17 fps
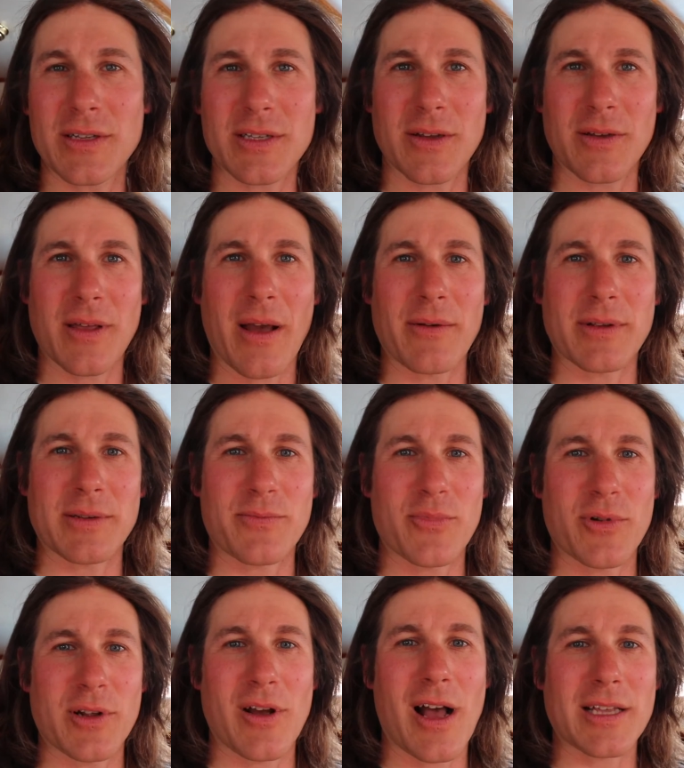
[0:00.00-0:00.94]
So that was
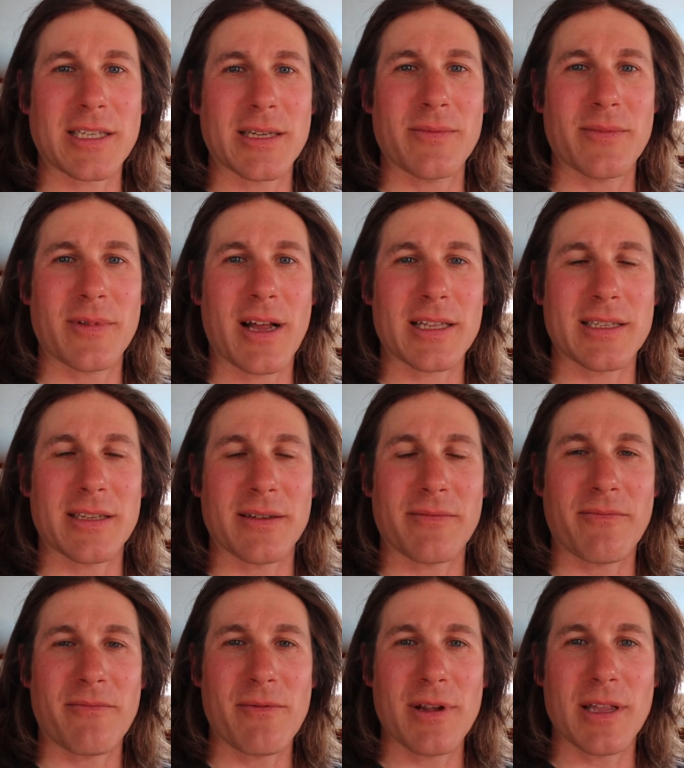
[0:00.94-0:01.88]
pretty awesome. Lots
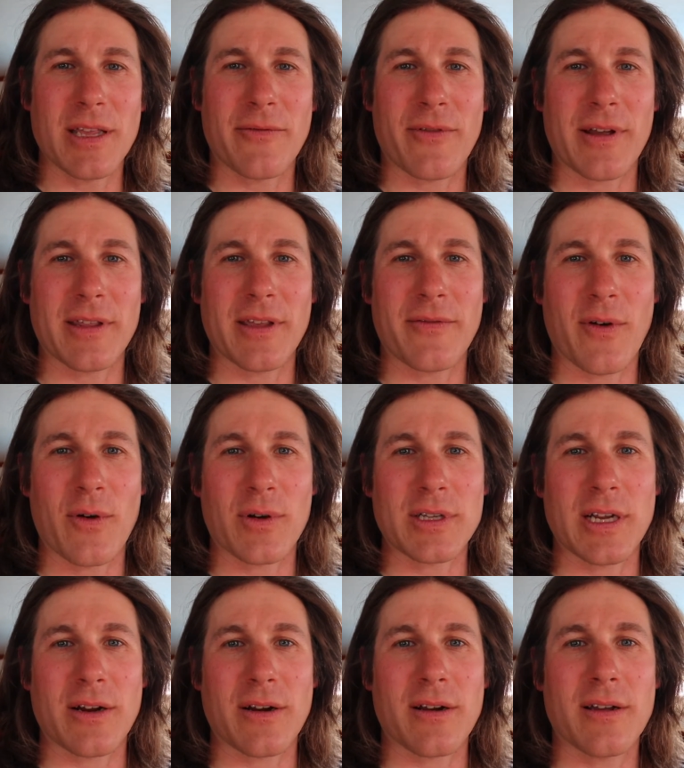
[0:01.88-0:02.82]
of really friendly folks
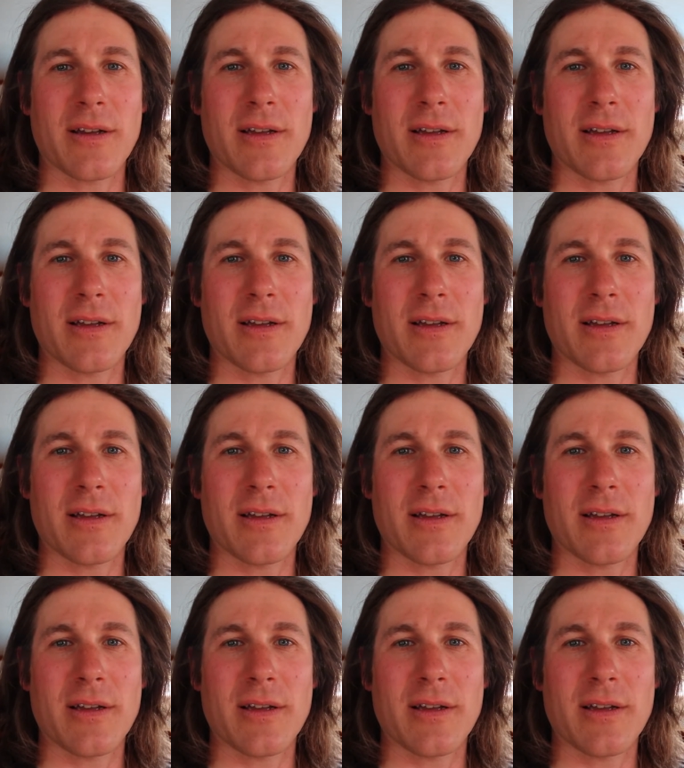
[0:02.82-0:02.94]
here.